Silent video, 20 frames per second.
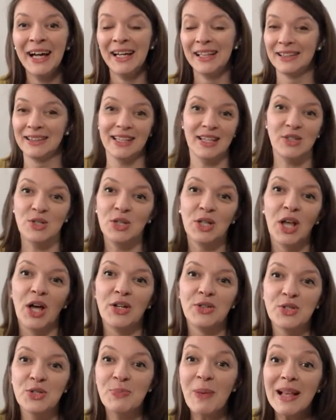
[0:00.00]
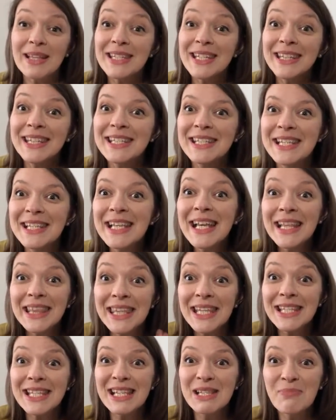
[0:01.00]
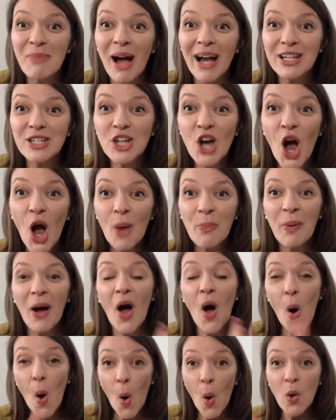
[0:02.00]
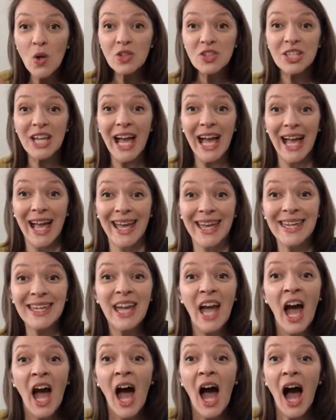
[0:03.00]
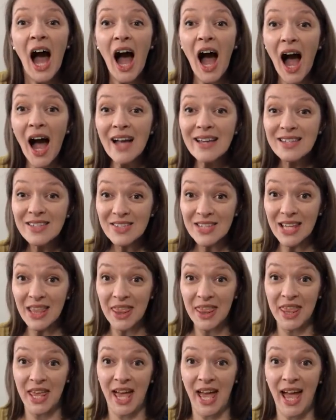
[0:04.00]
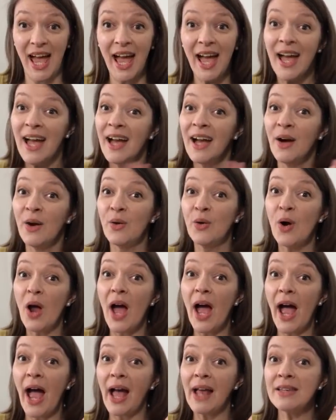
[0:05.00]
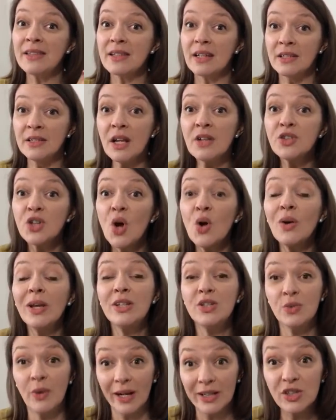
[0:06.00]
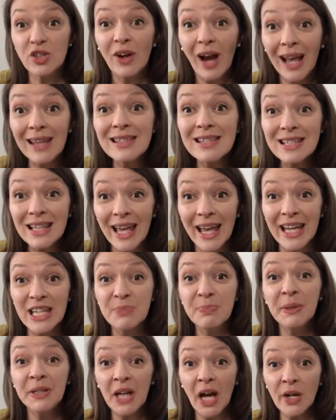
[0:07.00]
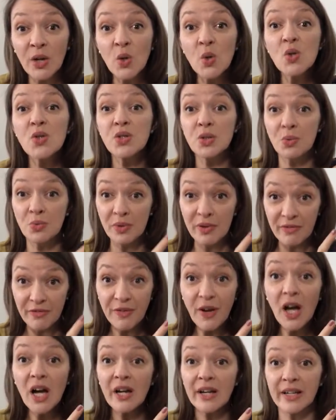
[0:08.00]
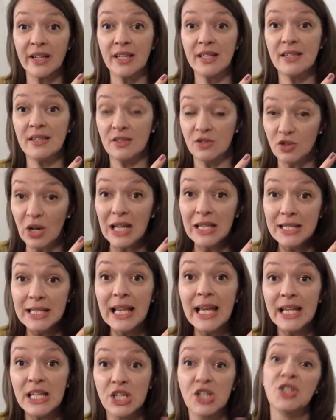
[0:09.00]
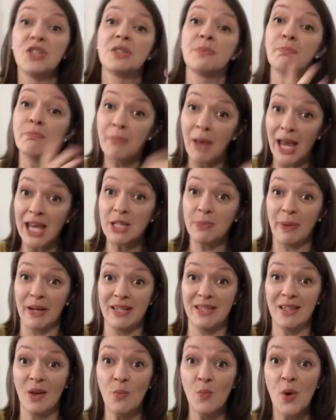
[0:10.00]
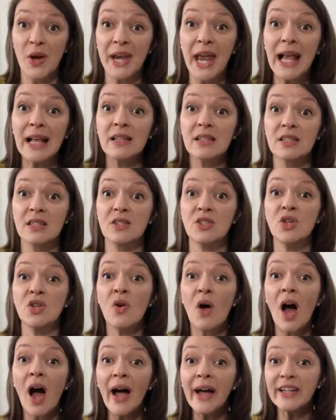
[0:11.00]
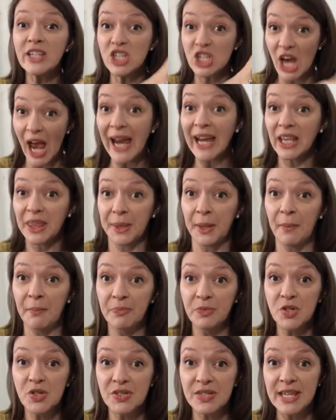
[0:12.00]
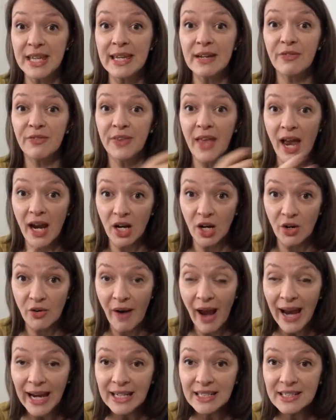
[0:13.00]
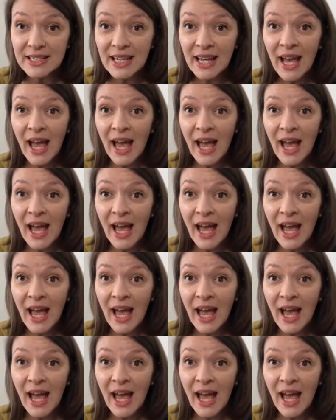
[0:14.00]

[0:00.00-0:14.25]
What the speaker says: They should learn to spell. See, this is it. This is my job. All day I sit there and not only do I translate, but I also revise translations made by someone else. So I check them to see if they're correct,